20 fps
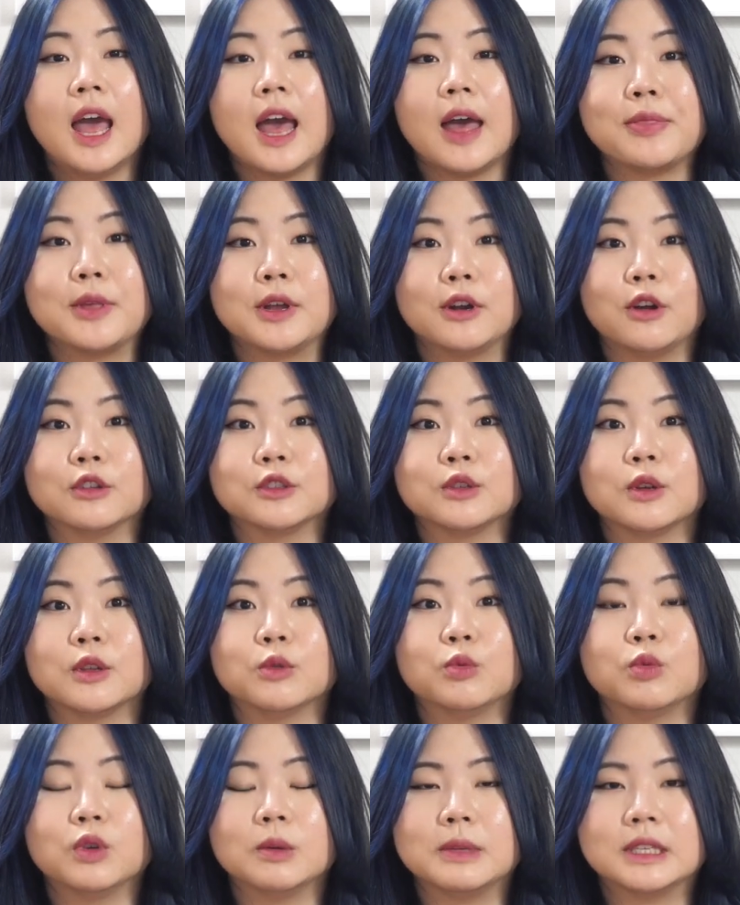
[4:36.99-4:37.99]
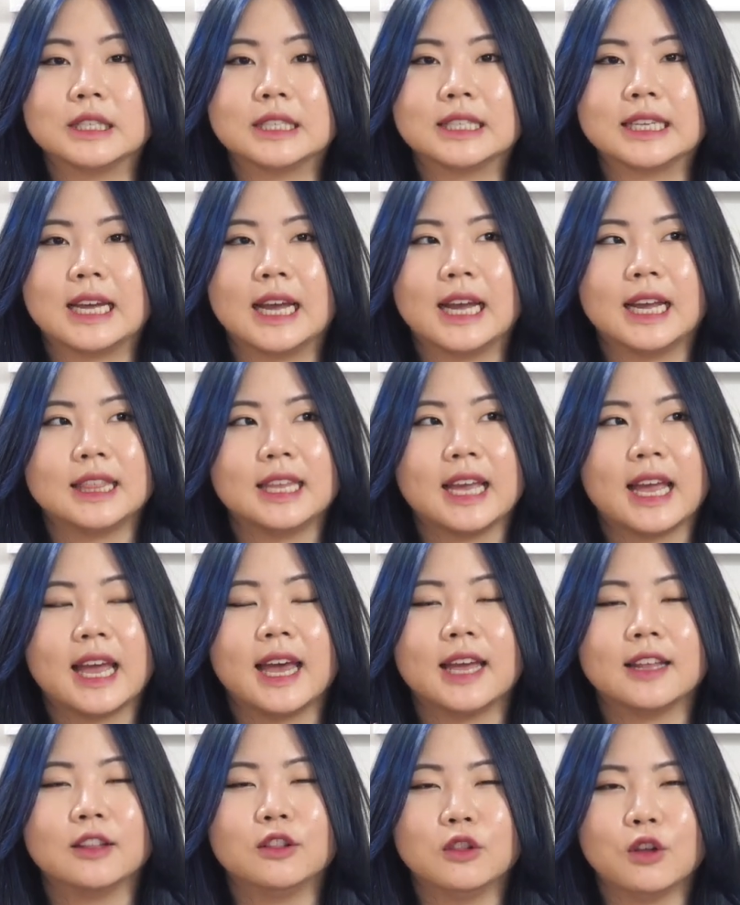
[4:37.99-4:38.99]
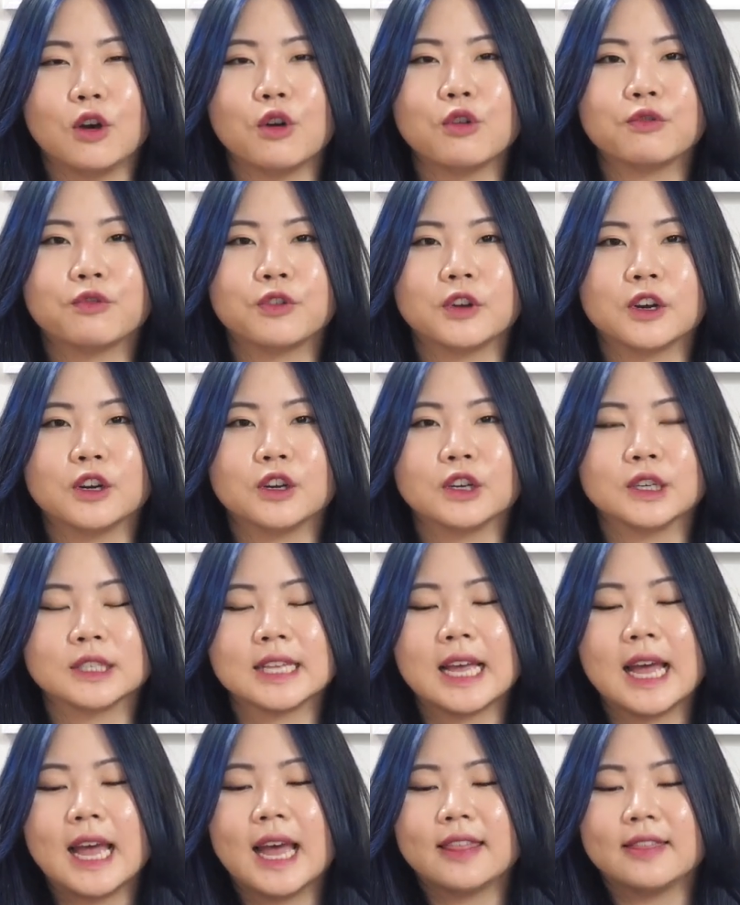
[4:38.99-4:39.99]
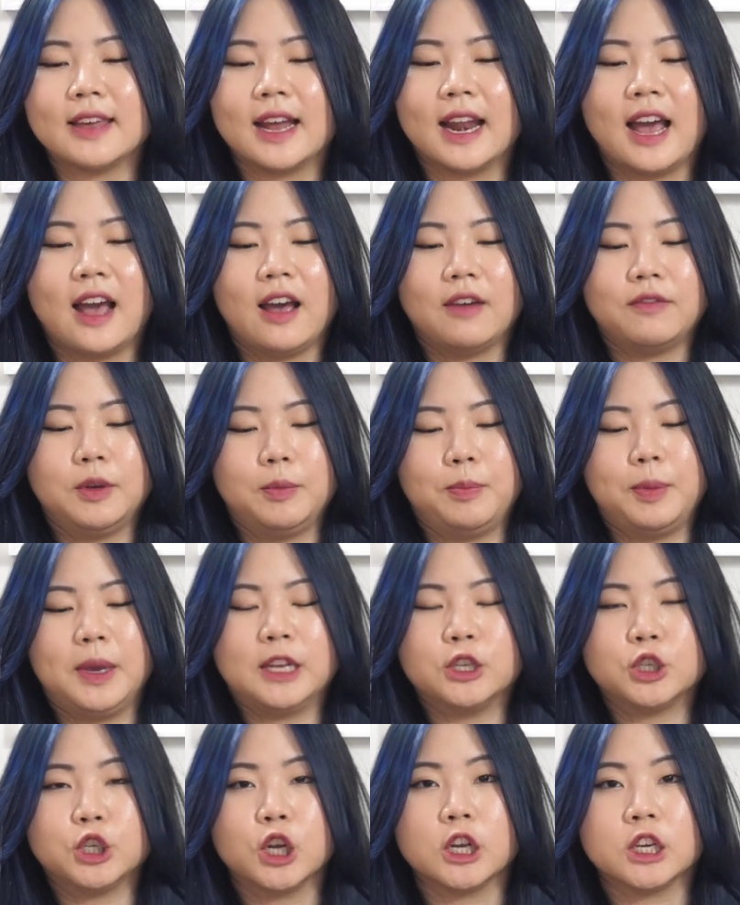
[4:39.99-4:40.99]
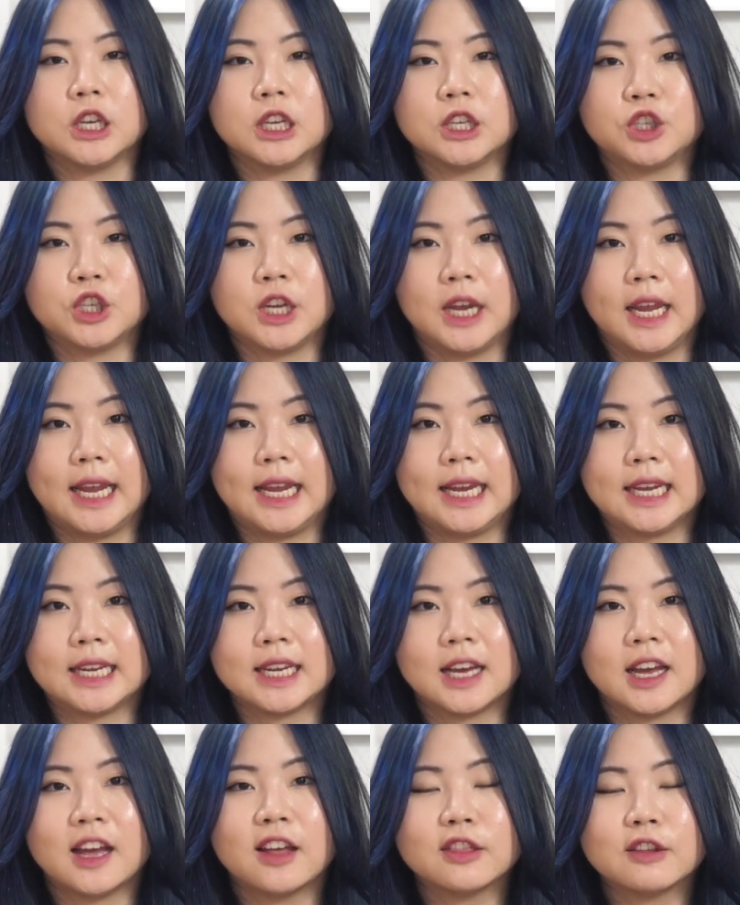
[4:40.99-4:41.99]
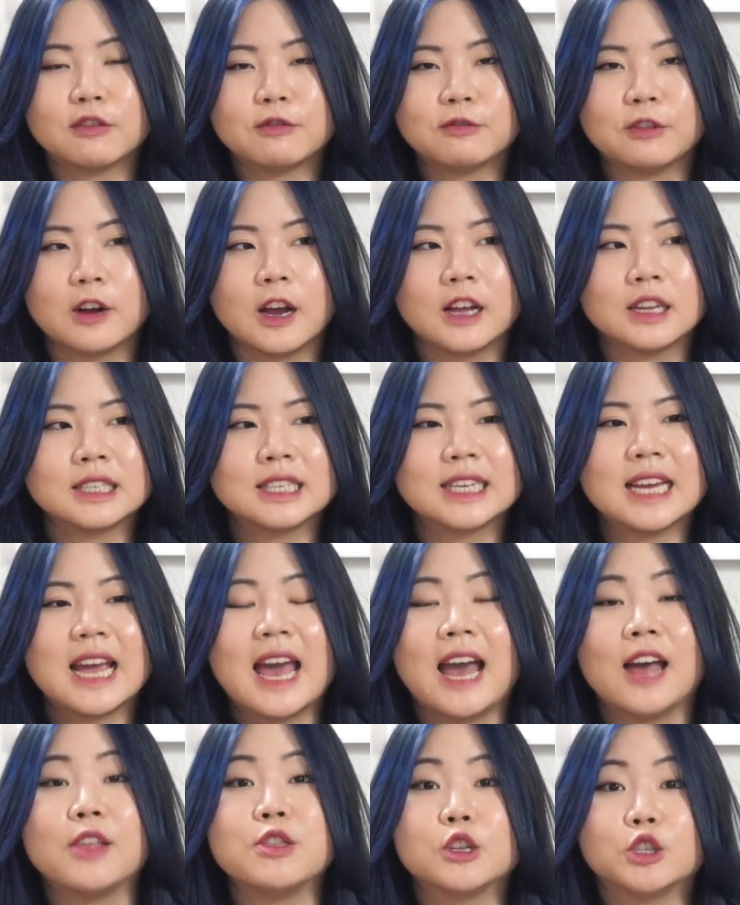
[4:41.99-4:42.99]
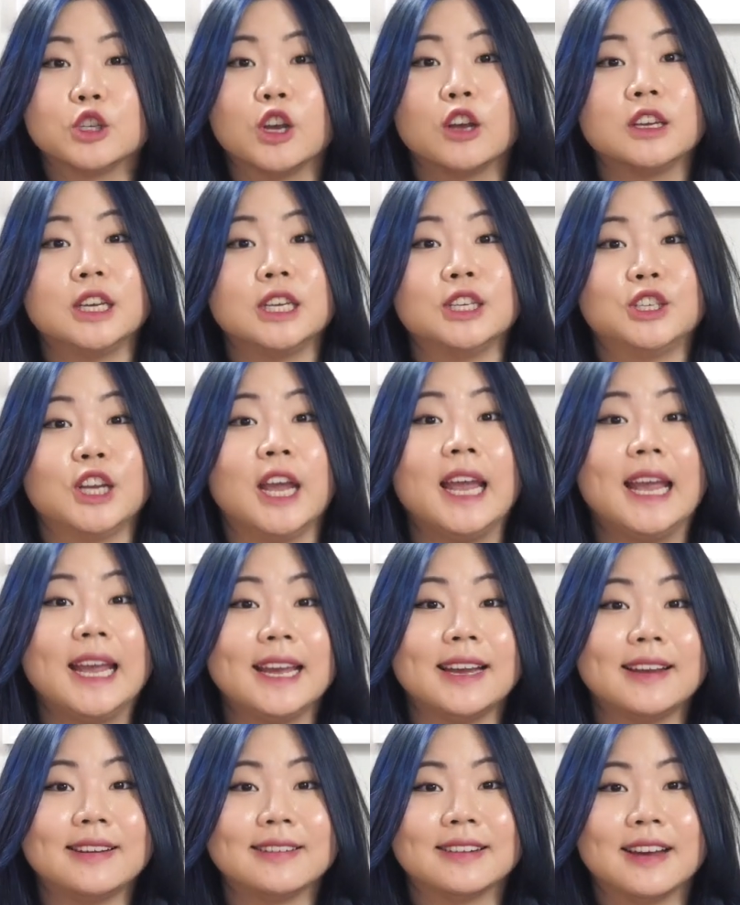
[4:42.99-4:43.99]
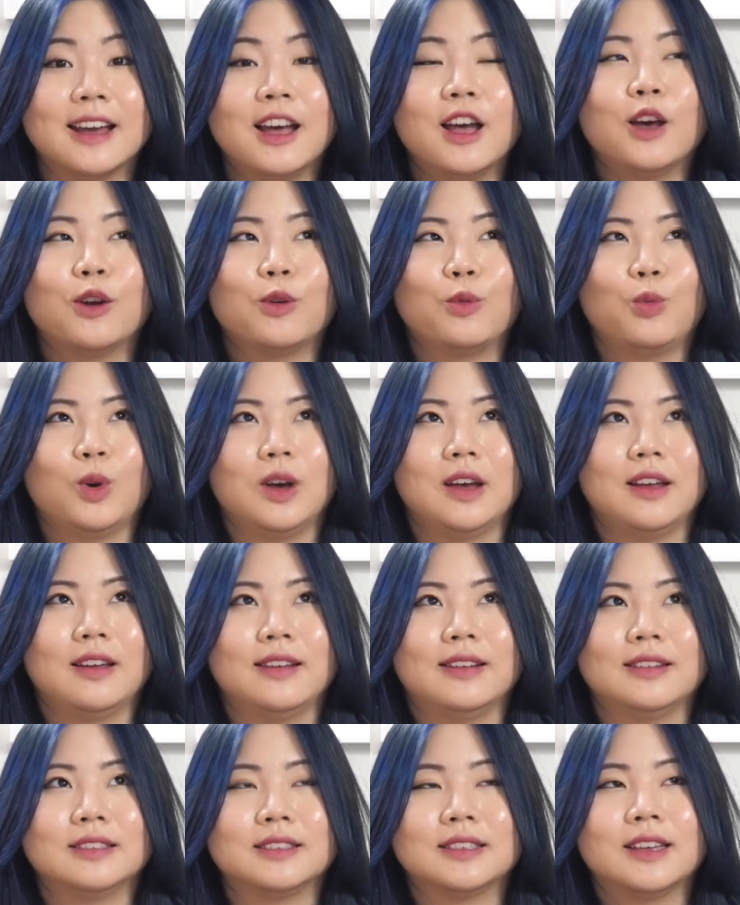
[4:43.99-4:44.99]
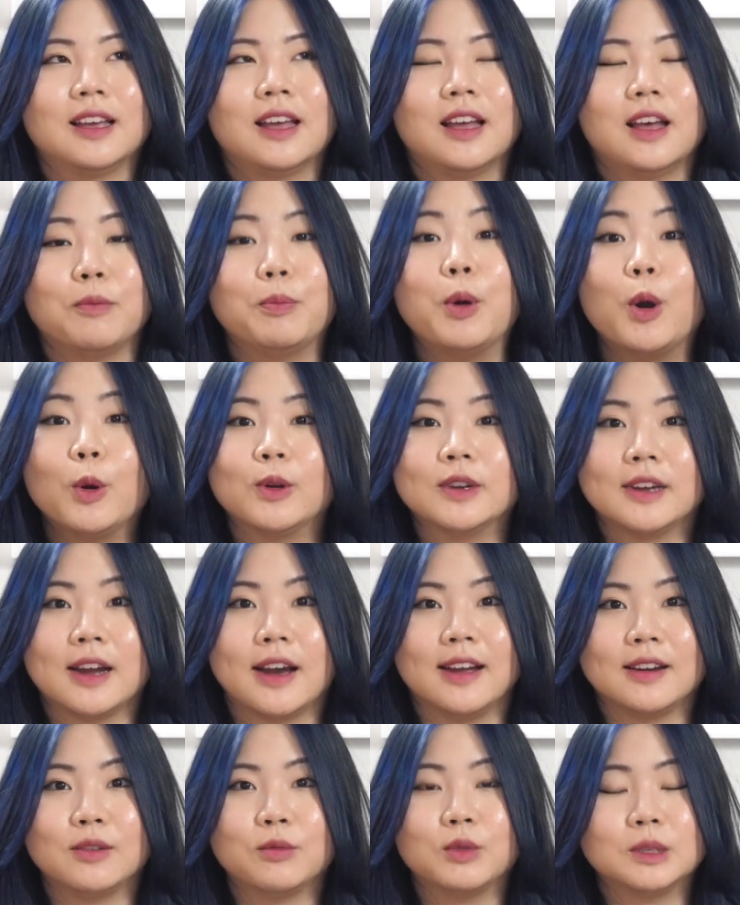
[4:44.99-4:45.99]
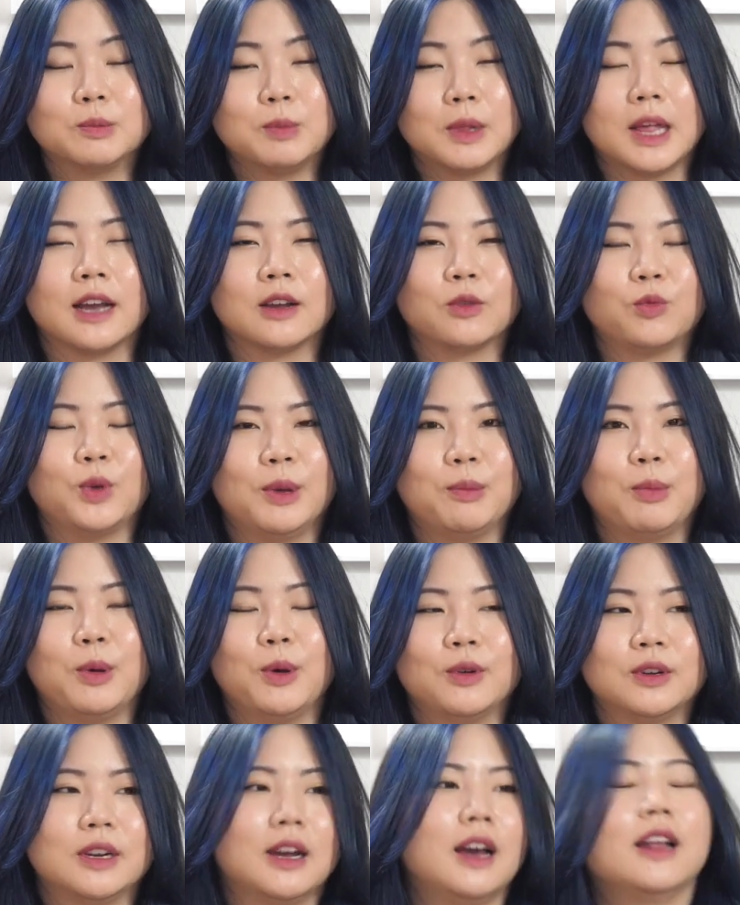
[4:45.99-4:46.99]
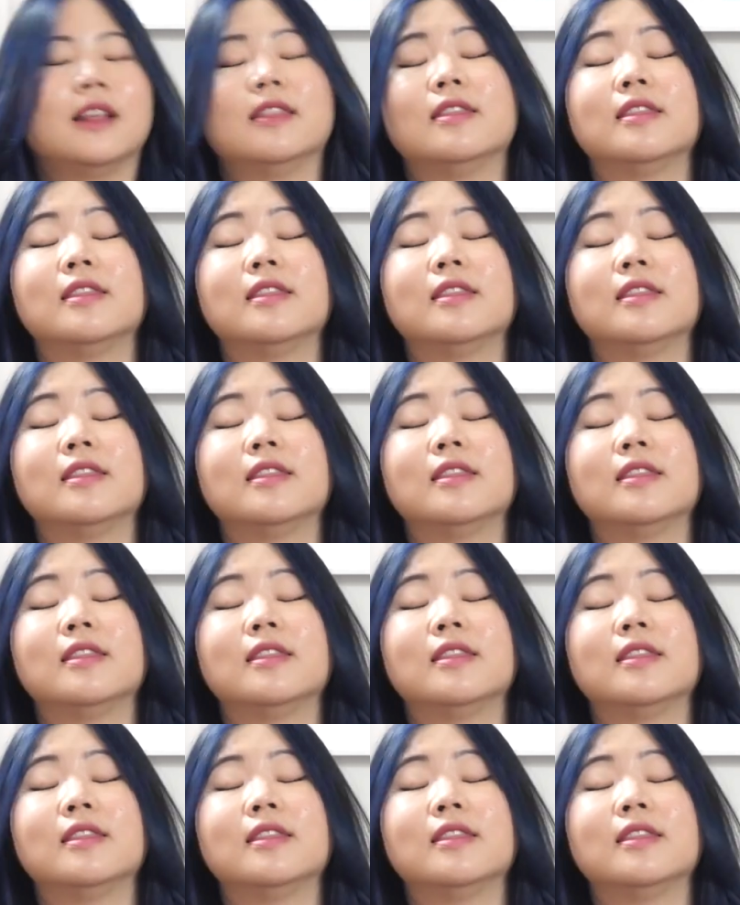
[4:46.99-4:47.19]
And then also on the women's side, they had loafers that have a big chunky chain on the front, and the chunky chain was polka dot, was black and white polka dot.